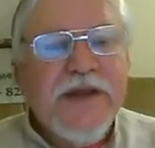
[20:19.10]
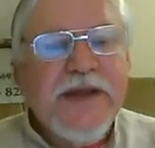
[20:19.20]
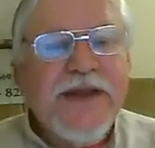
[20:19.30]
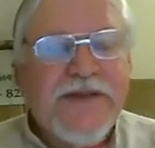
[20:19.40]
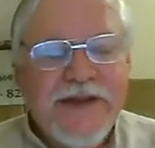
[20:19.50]

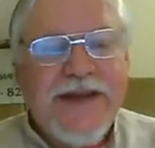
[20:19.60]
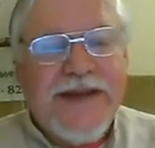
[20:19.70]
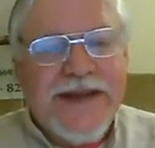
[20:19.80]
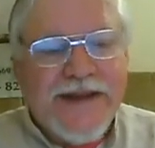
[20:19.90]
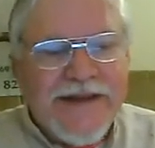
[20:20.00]
It's,
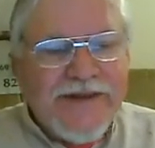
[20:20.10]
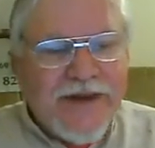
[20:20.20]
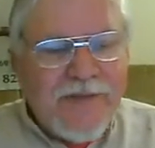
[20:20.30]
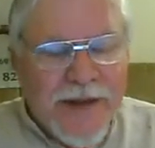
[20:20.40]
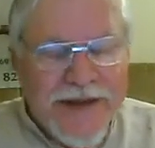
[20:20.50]
at least in
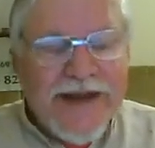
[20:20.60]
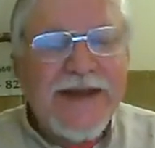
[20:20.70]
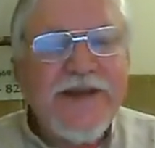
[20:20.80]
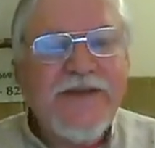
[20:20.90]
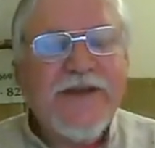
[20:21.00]
my
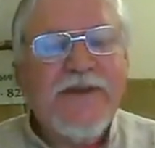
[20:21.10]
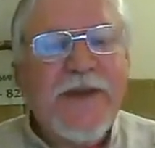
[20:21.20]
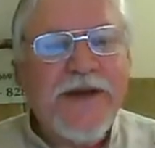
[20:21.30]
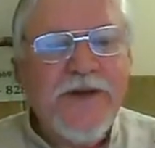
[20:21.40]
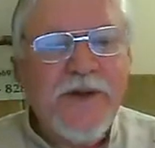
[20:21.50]
case, it's
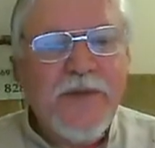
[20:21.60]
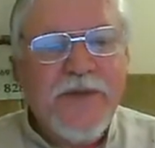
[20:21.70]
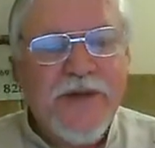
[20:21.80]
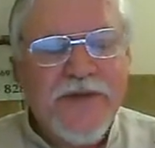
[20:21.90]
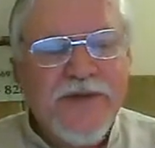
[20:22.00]
my hope
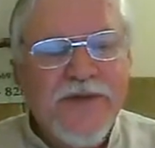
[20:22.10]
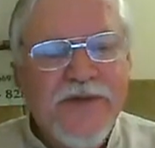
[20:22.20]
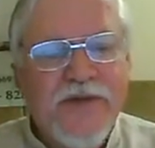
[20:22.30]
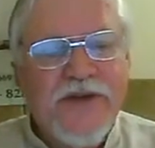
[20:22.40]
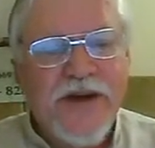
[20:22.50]
that through the
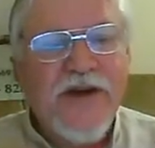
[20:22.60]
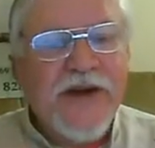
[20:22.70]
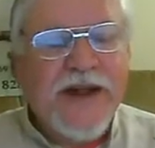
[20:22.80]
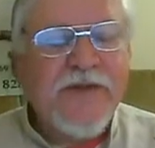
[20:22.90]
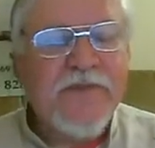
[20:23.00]

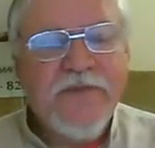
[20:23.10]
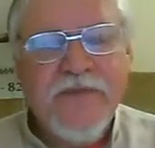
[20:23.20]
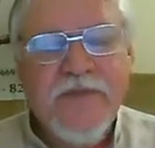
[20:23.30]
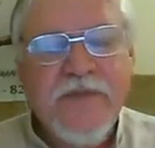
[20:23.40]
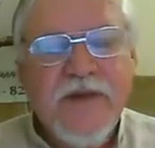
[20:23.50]
sharing
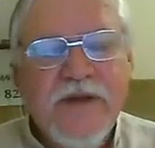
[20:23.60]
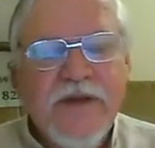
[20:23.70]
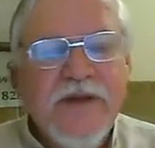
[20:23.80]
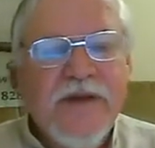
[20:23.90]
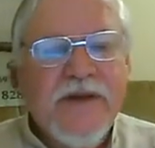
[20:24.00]

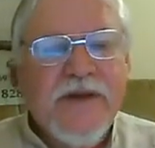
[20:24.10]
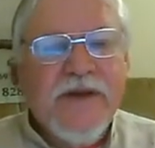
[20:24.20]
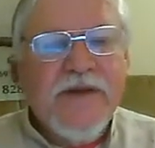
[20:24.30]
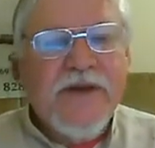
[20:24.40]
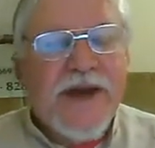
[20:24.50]

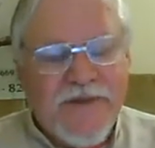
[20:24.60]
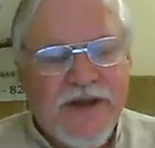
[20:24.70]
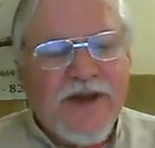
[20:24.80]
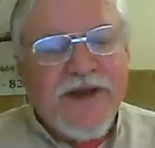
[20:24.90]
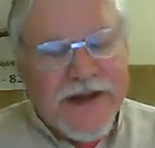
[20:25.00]
that I've
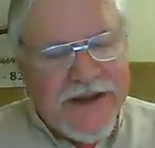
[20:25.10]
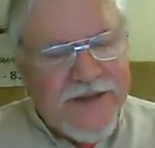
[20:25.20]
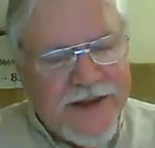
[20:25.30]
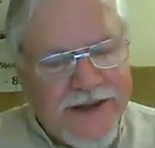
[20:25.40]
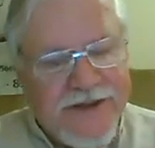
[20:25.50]
done in
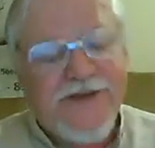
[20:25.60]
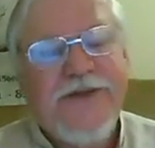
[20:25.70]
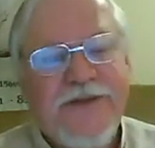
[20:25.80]
these